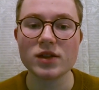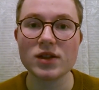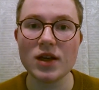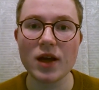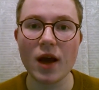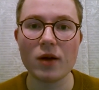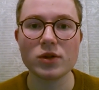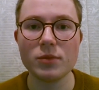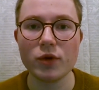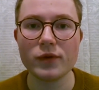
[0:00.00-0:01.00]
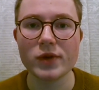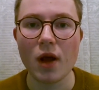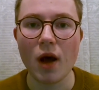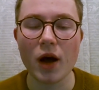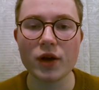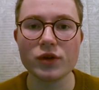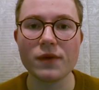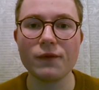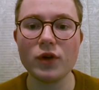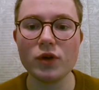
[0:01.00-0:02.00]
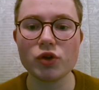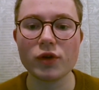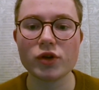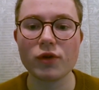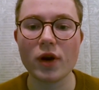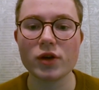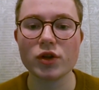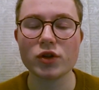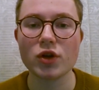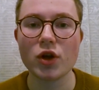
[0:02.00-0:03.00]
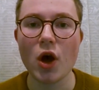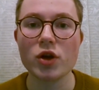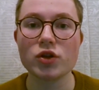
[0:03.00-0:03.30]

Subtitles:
Scene counter moves are used in future iterations